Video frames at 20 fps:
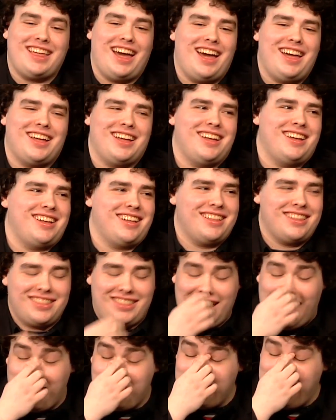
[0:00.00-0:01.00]
what did that feel like?
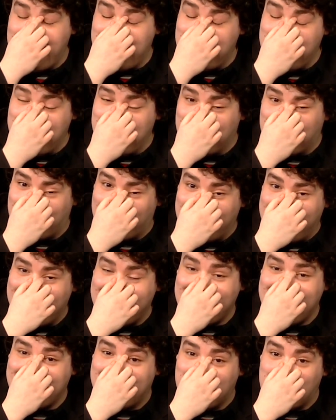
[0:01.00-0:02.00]
That made me
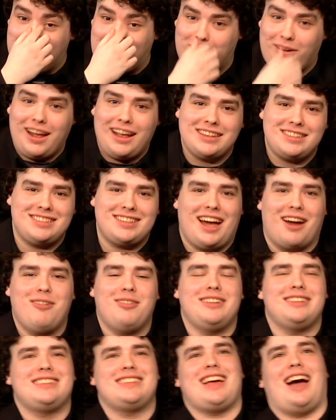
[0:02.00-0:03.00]
really depressed. I
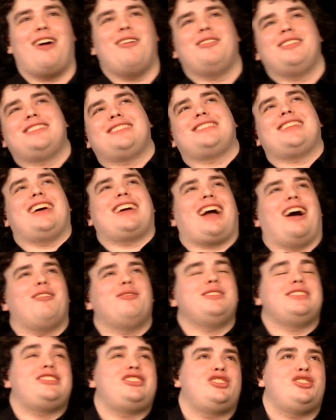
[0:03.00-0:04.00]
was like, I
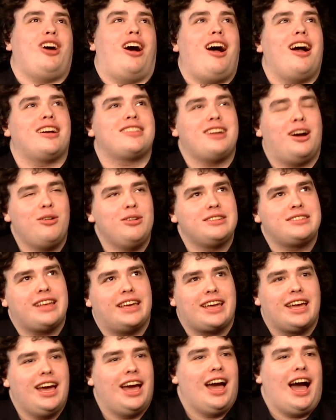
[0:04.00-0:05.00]
was shocked. I was
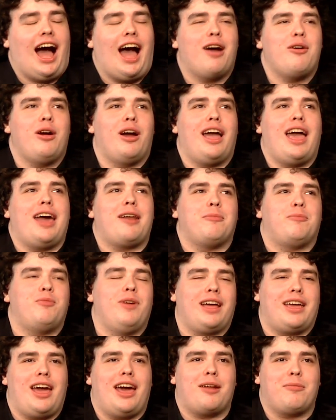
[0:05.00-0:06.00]
like, at
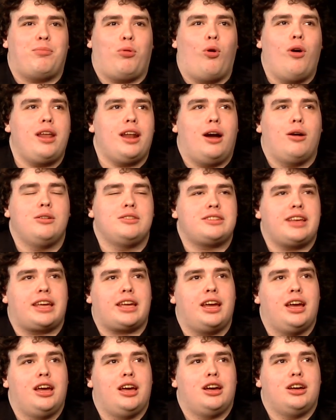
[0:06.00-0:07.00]
a point, I was
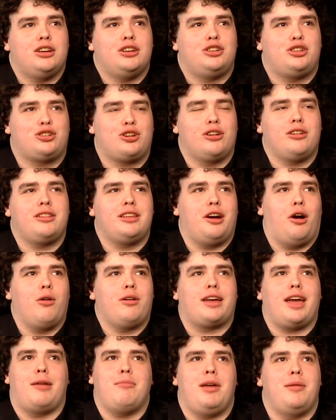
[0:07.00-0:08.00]
like, surely,
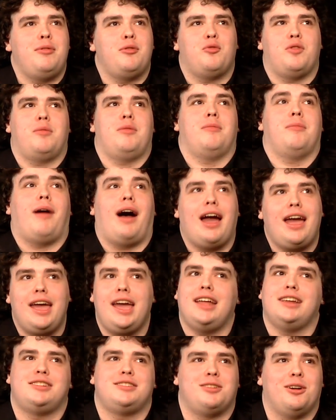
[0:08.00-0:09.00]
okay, maybe women my
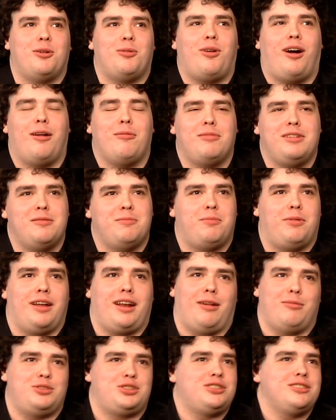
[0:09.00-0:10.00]
age don't want me,
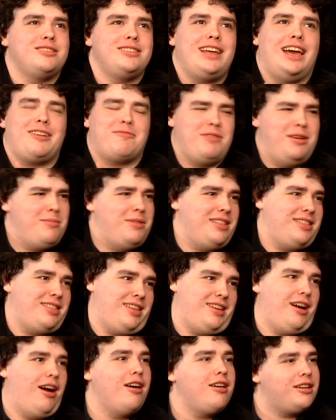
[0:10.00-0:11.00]
but I'm sure like maybe
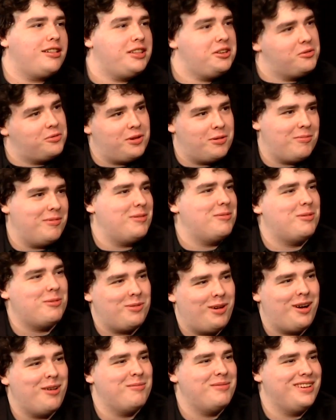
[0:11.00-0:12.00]
the ugly women will
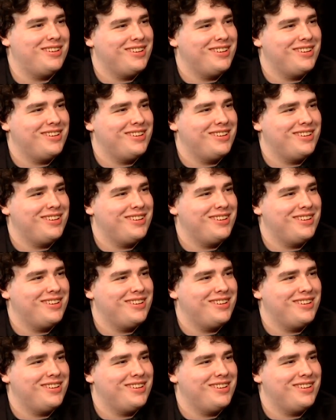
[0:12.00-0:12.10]
want